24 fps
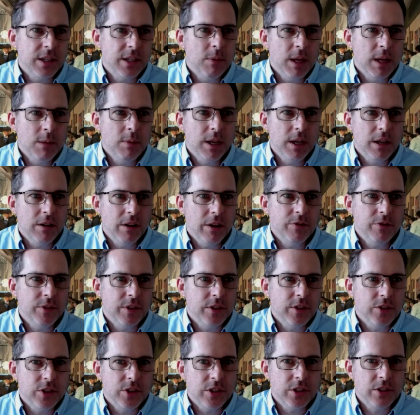it may be enough
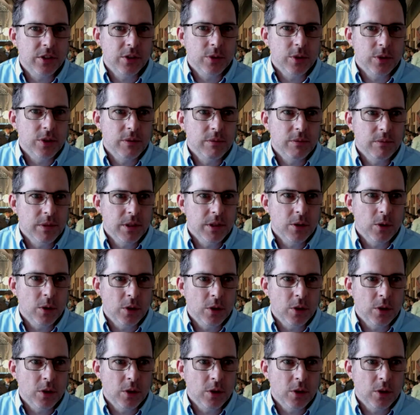to just do a,